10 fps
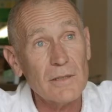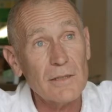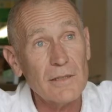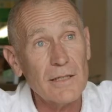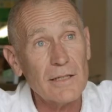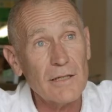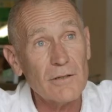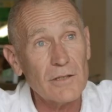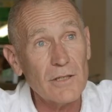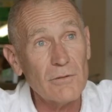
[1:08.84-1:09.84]
It
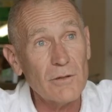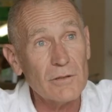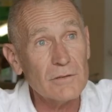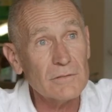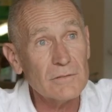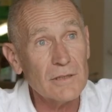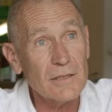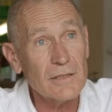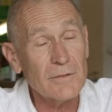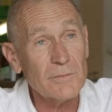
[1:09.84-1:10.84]
cannot go
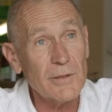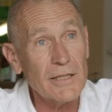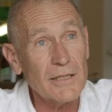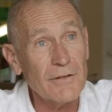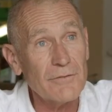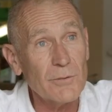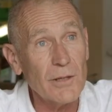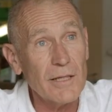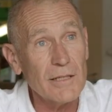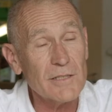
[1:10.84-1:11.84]
on being left the
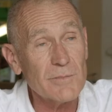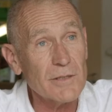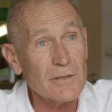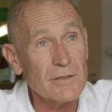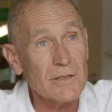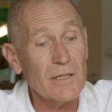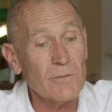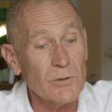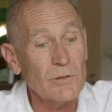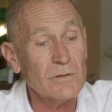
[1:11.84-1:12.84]
way it is, because
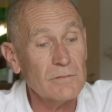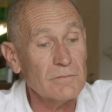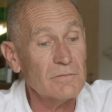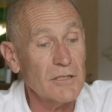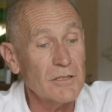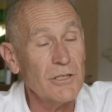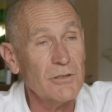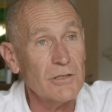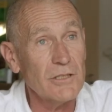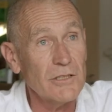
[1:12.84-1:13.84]
it will
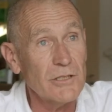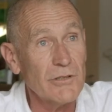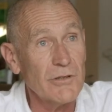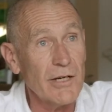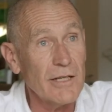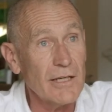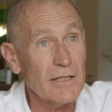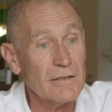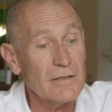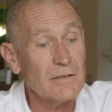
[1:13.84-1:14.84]
continue to deteriorate
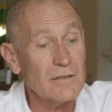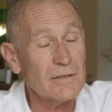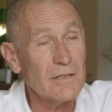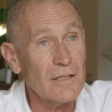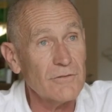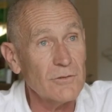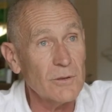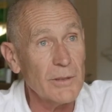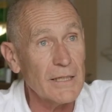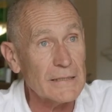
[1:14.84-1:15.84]
and it'll start to
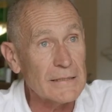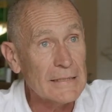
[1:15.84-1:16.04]
fall apart.